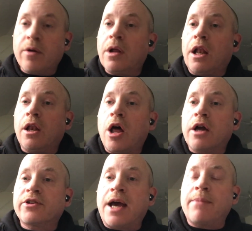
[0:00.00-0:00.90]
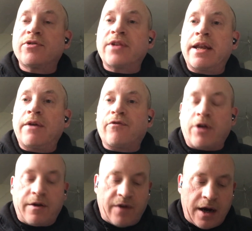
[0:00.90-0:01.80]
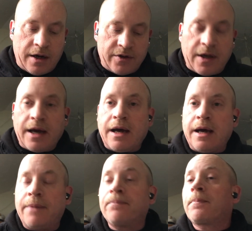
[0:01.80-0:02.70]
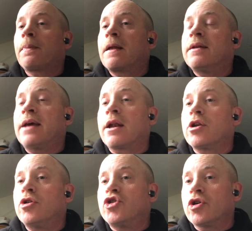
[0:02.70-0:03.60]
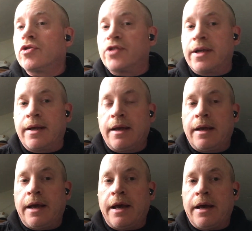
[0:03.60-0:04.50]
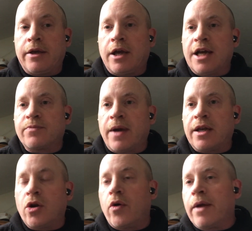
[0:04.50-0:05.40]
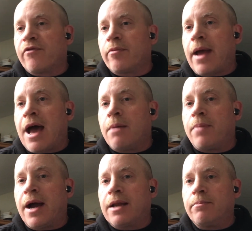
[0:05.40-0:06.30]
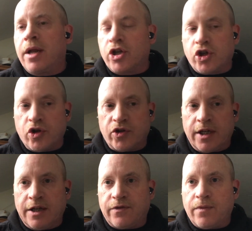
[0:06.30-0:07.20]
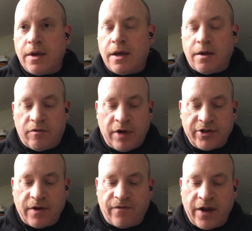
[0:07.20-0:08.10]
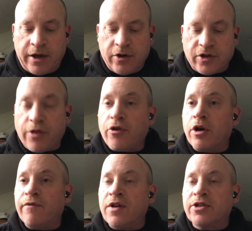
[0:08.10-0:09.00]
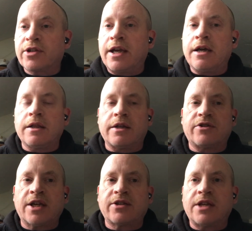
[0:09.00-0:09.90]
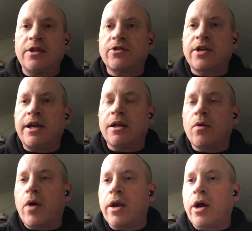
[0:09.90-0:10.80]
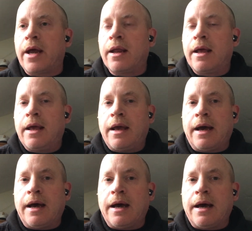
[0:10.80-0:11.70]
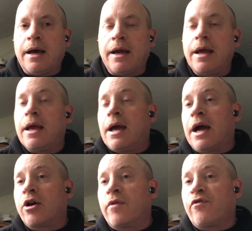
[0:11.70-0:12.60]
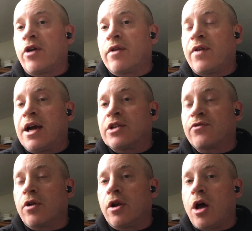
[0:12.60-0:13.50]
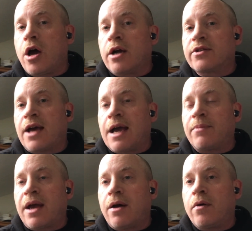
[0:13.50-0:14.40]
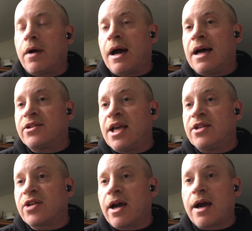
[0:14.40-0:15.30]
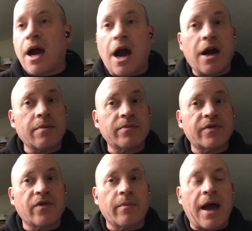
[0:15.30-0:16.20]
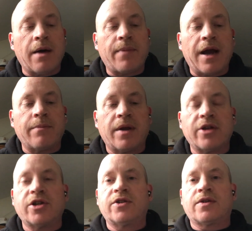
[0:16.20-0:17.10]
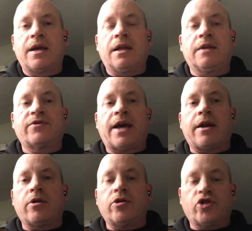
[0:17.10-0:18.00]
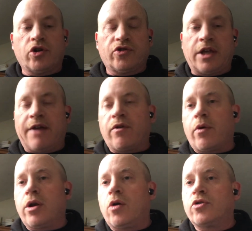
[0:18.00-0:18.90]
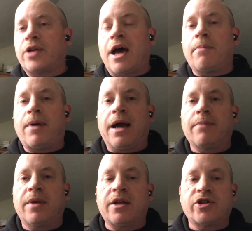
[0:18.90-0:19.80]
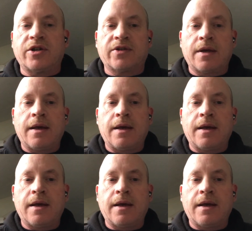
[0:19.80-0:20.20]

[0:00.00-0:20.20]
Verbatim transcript: a long-time standing friend of ours uh, down in New Jersey. Uh, you guys might know him from Alpine Miniatures. He does resin figures in 35th scale and 16th scale and whatnot. Uh, a good friend of ours for a long time now, uh, Taesung Harmms from Alpine Miniatures lives down in New Jersey. Everyone knows Alpine Miniatures,